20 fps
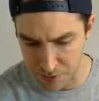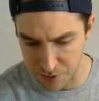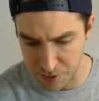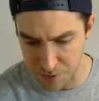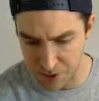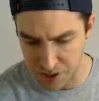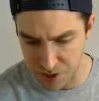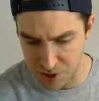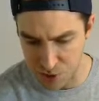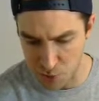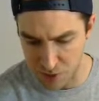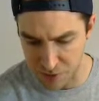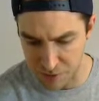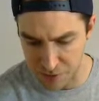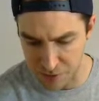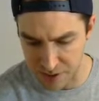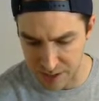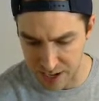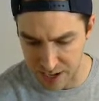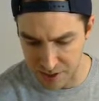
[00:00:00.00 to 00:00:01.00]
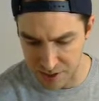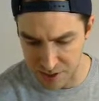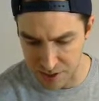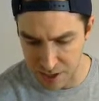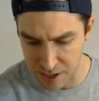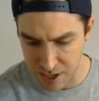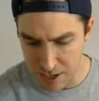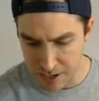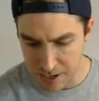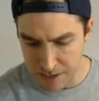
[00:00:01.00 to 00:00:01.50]
means. 24,000.
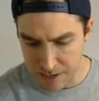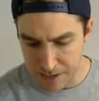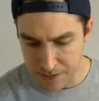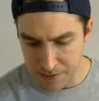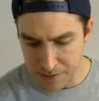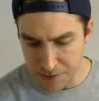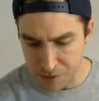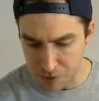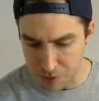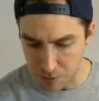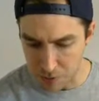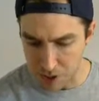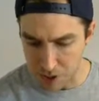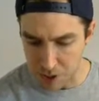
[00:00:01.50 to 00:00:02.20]
Still really